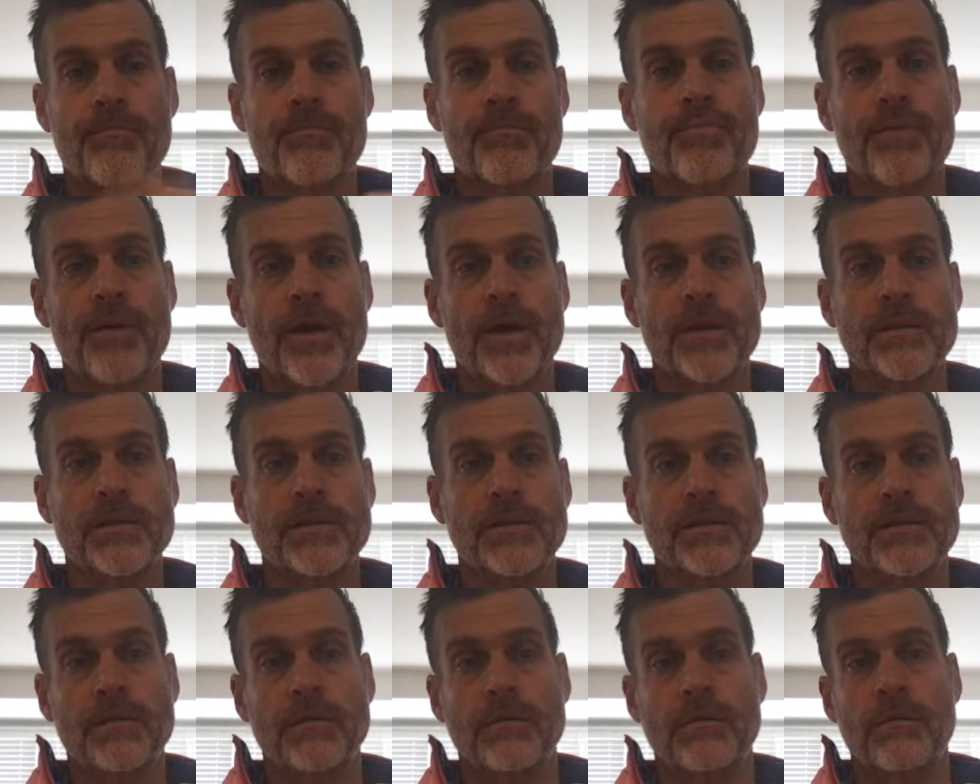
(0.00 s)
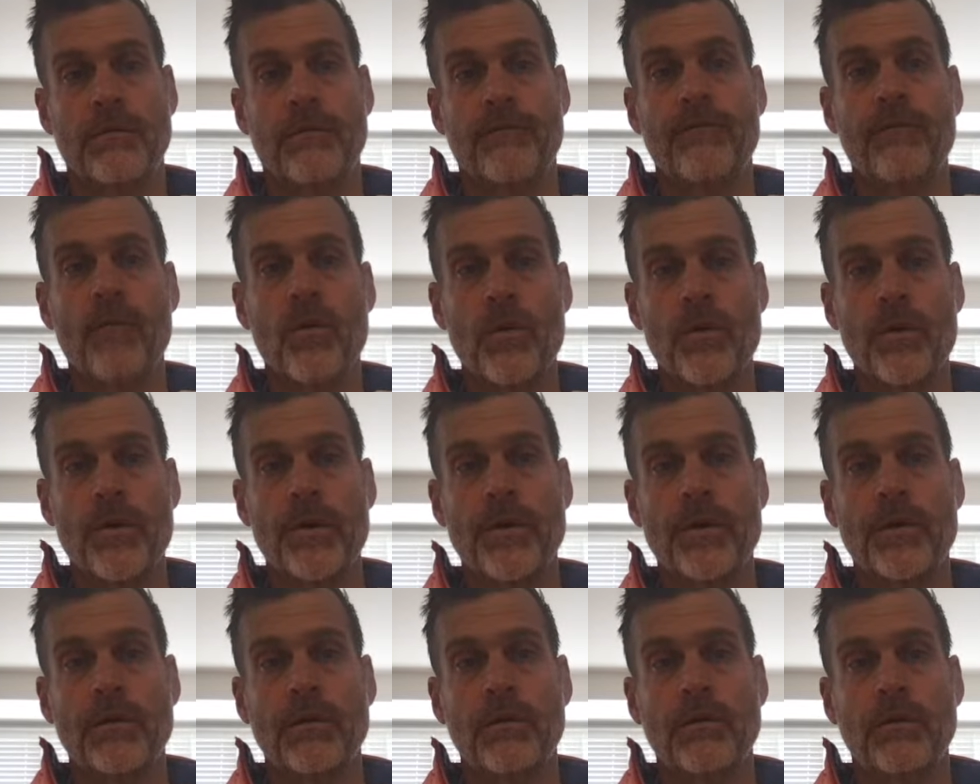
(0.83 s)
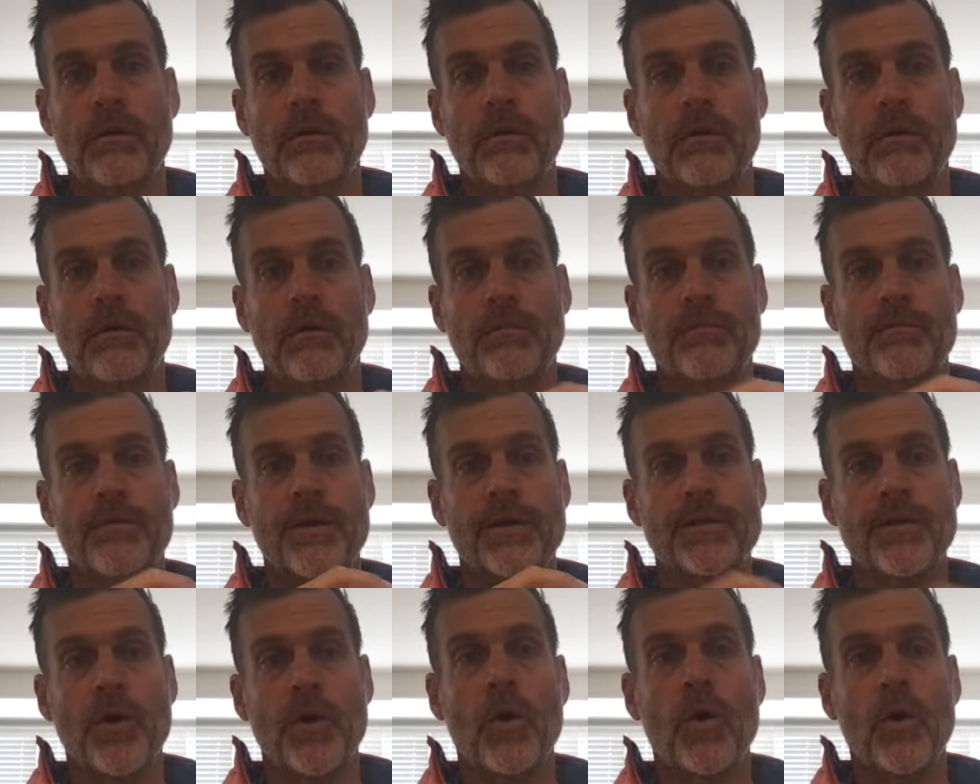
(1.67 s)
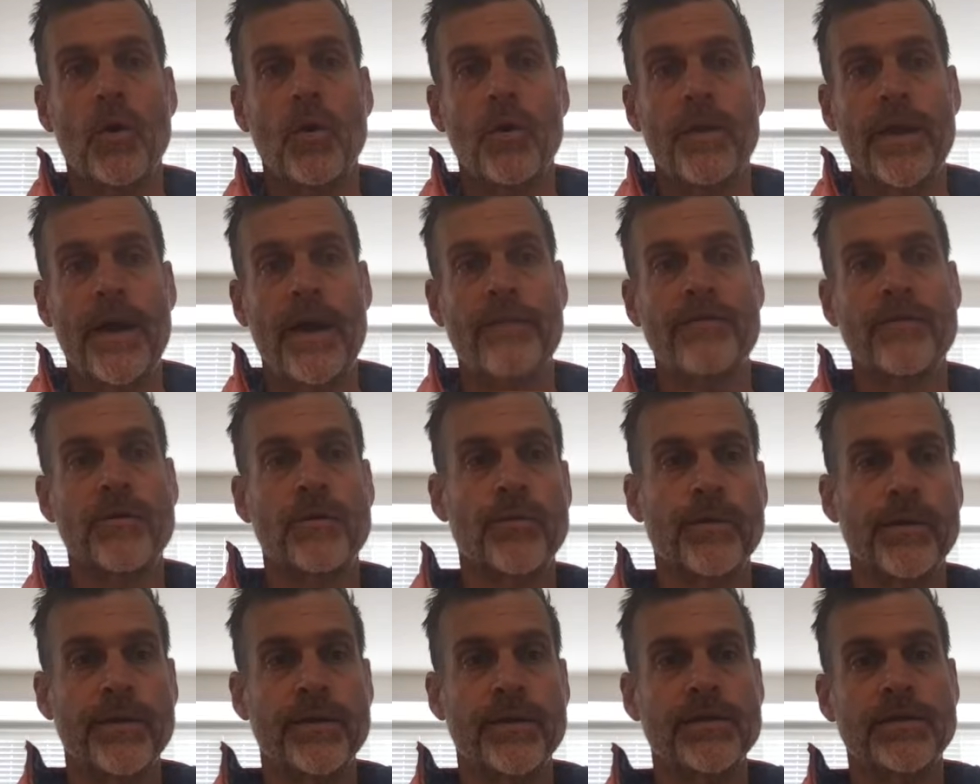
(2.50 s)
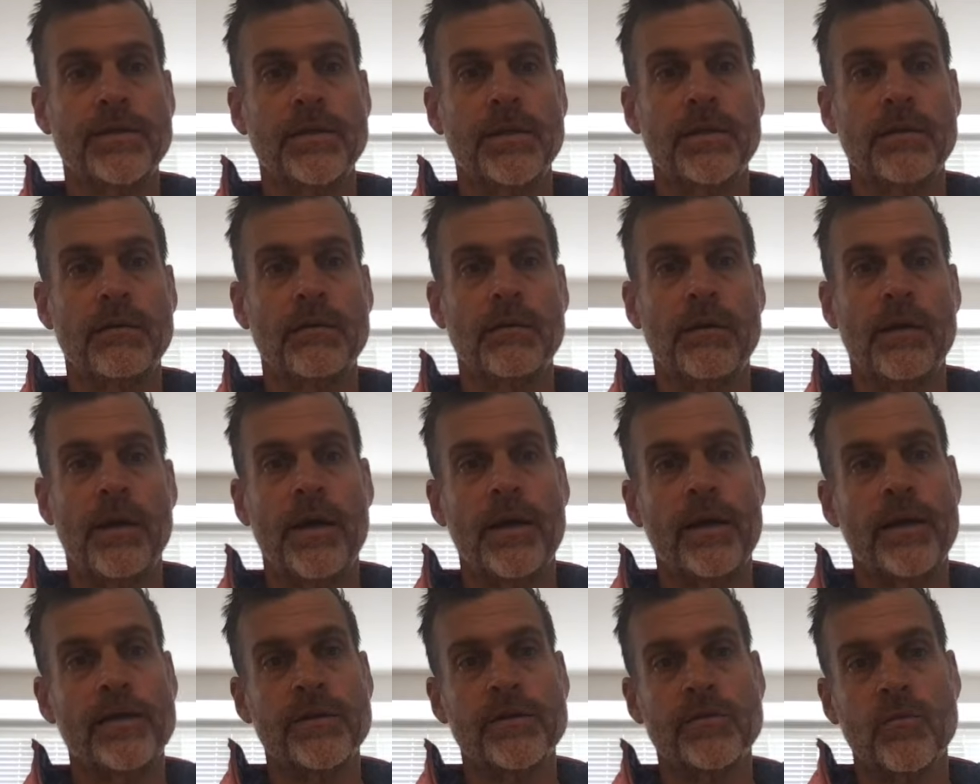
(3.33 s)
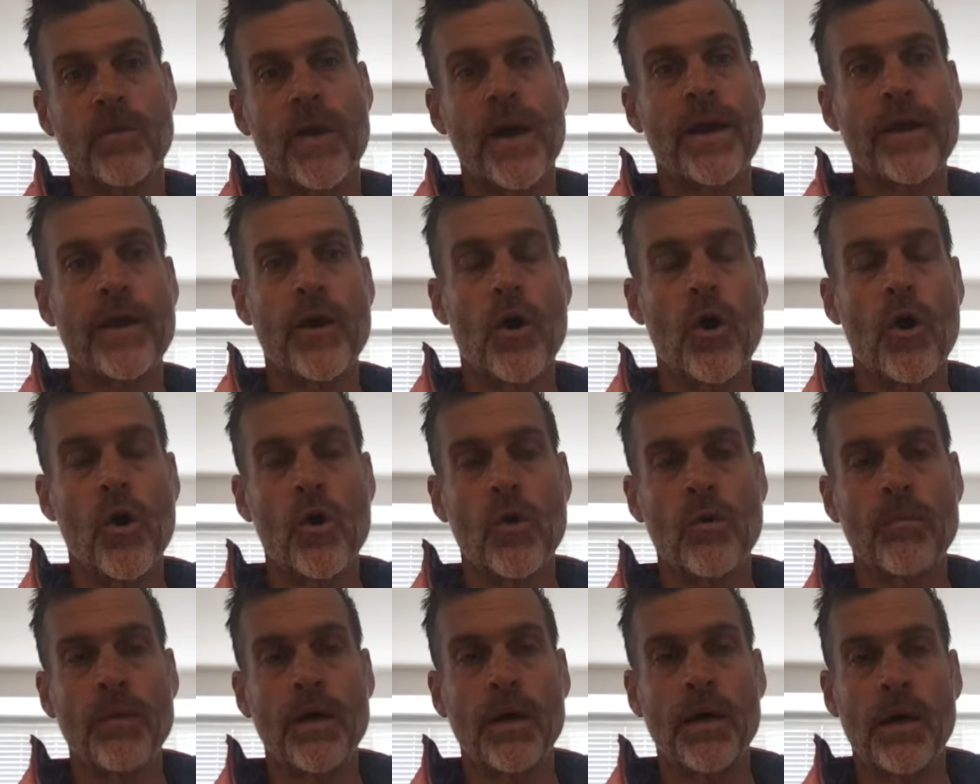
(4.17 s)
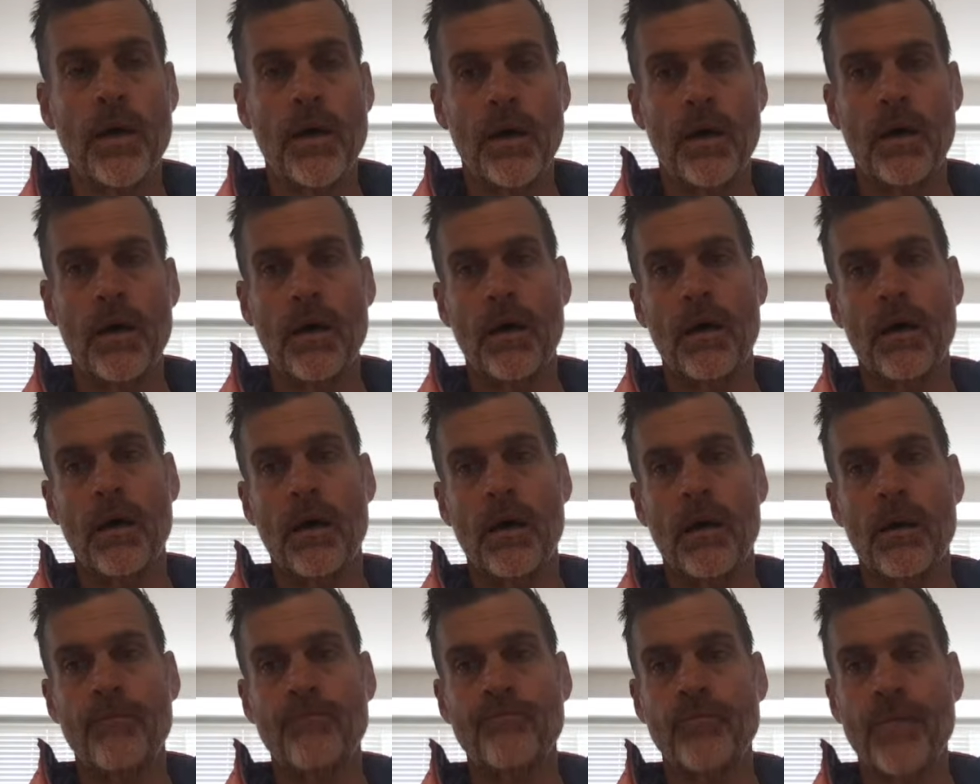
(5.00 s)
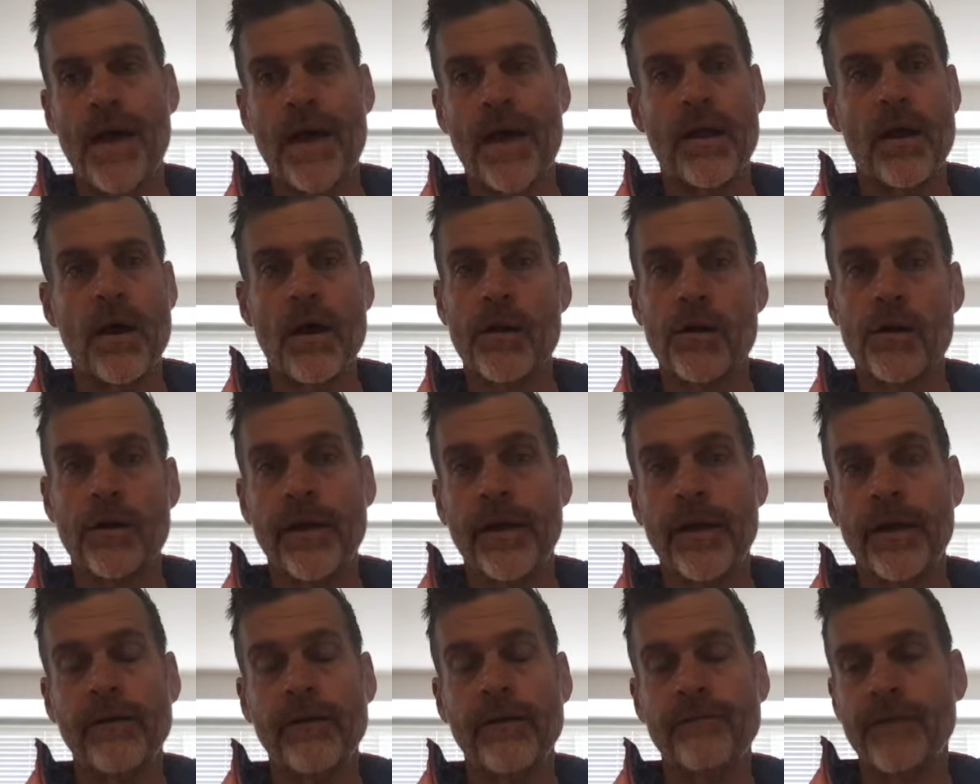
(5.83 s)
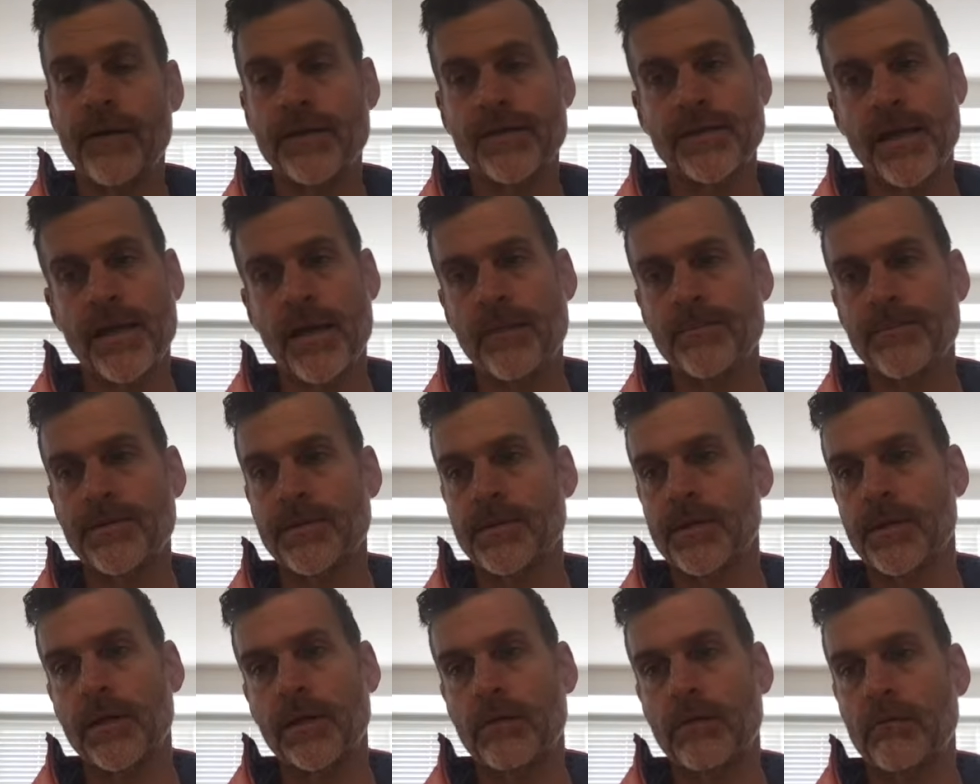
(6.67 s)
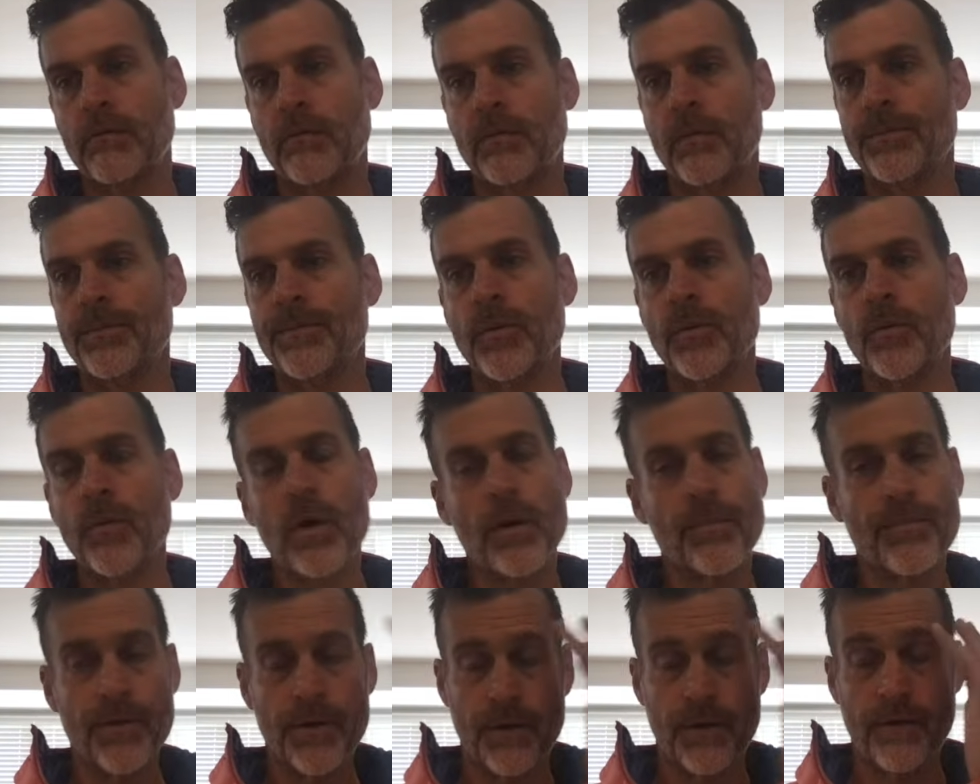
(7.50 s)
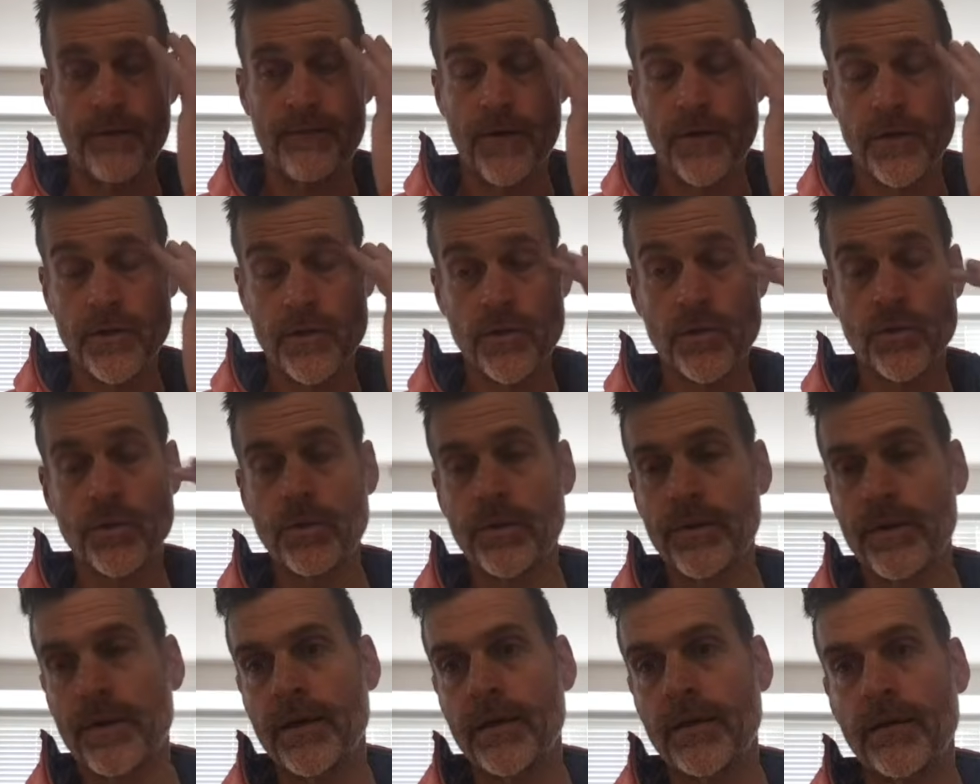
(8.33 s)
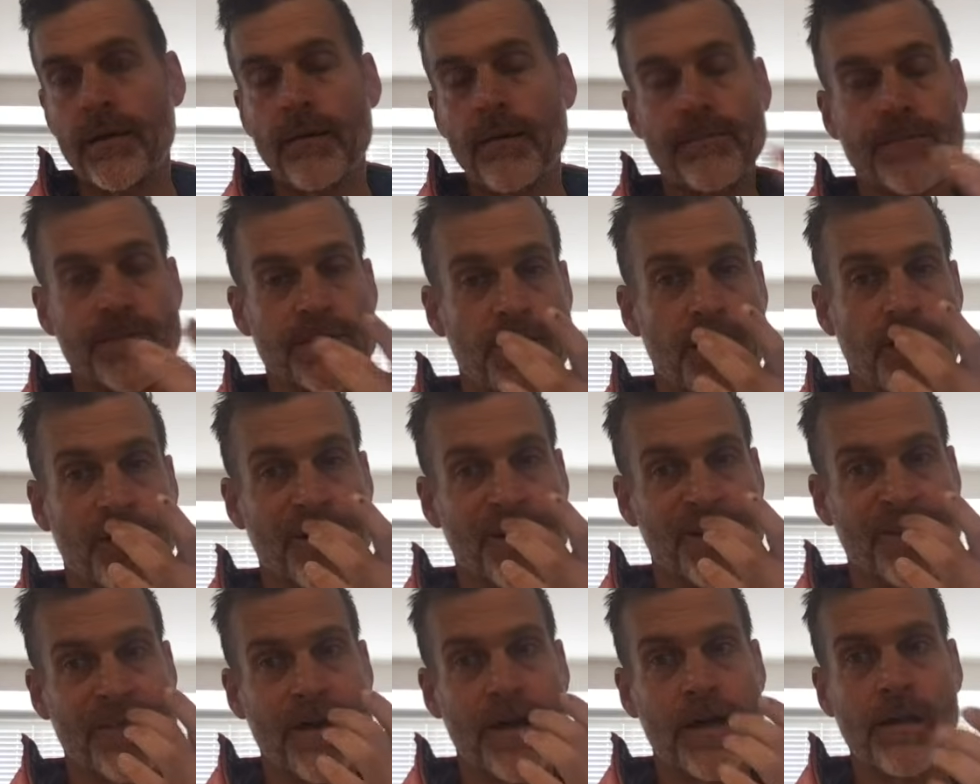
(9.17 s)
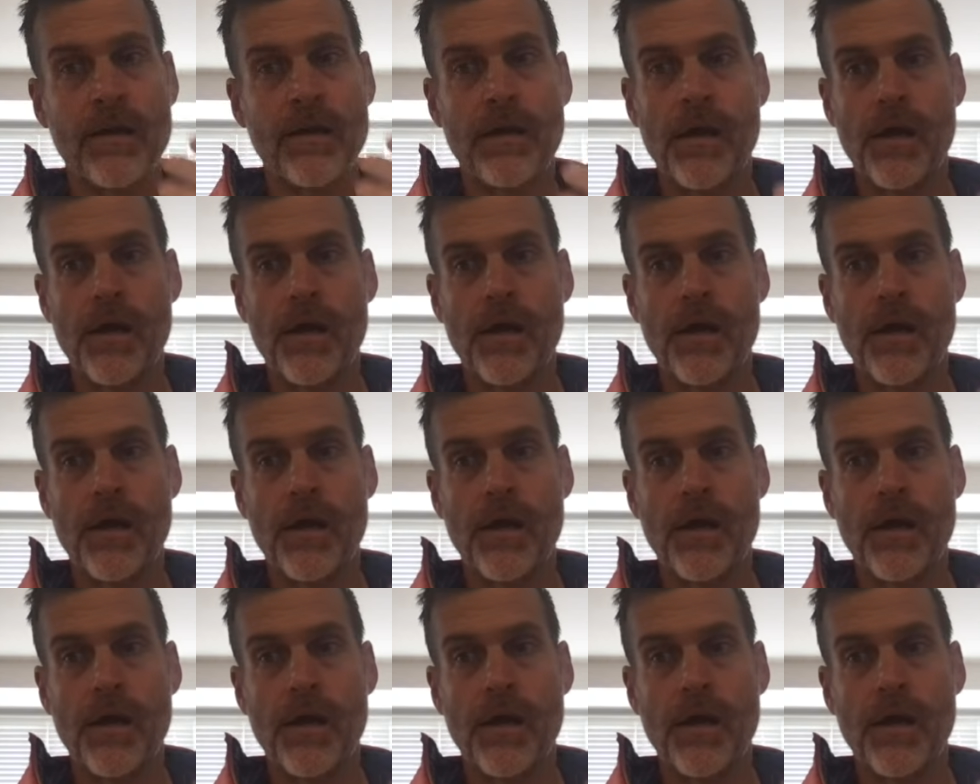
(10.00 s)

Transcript: press forward, press hold after releasing, and it is ride home at 180 phase amps, like whoop-de-whoop, if I truly am stuck like that.